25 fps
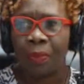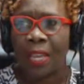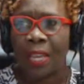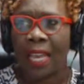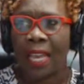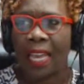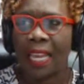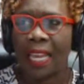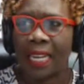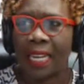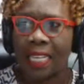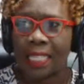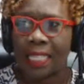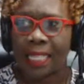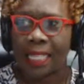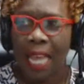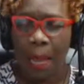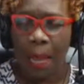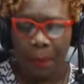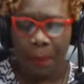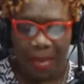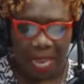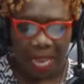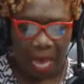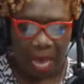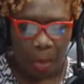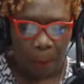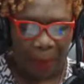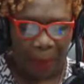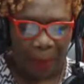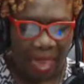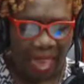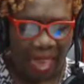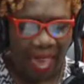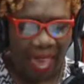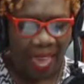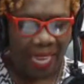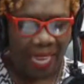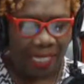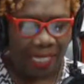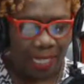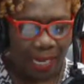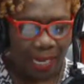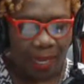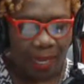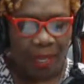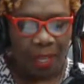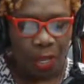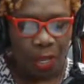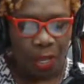It is coming up at
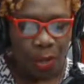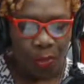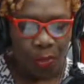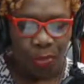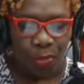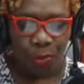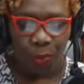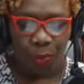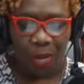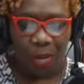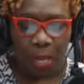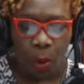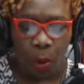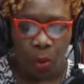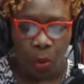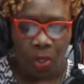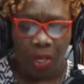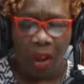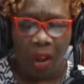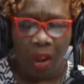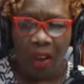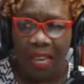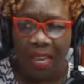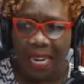3 o'clock,